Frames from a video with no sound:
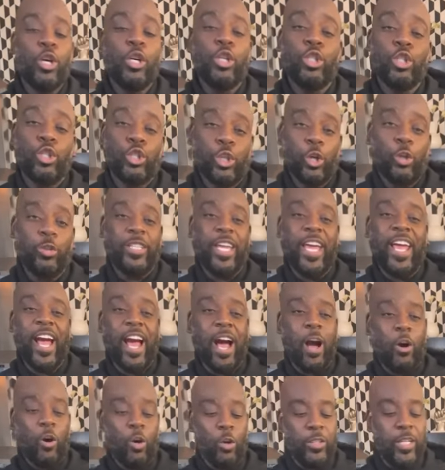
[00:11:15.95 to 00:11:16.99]
So they
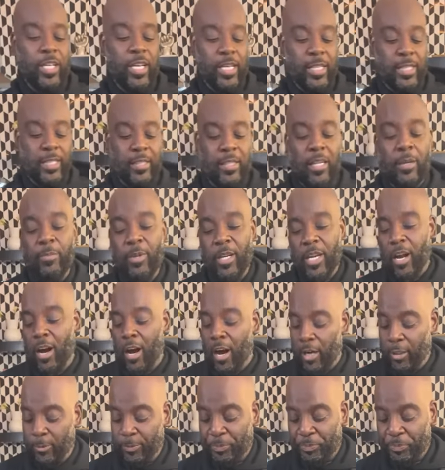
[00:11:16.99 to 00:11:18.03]
are holding a
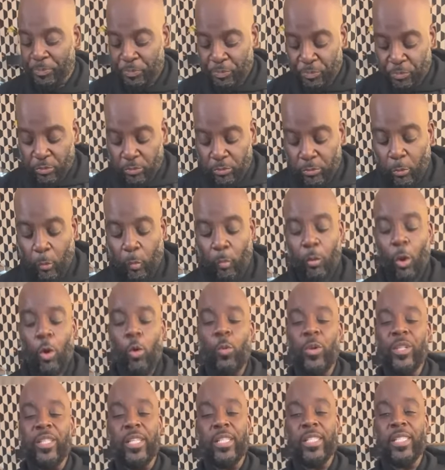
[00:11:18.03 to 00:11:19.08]
seminar
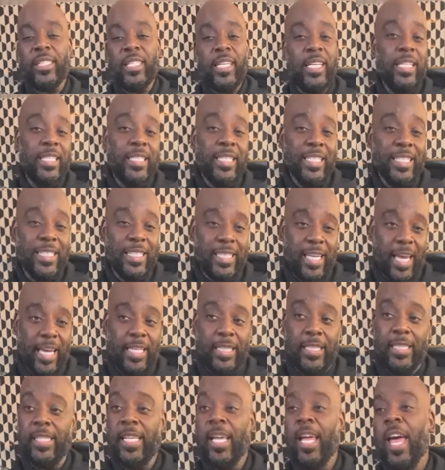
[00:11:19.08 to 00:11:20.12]
with the seasoned
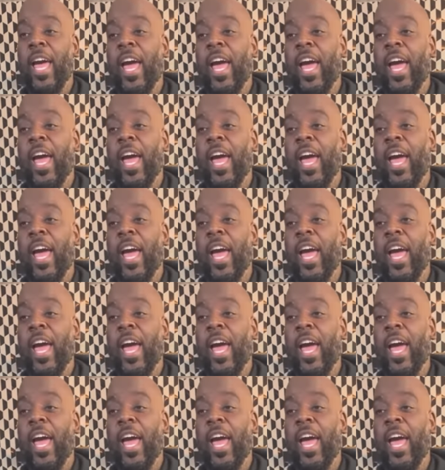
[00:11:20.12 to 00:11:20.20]
saints.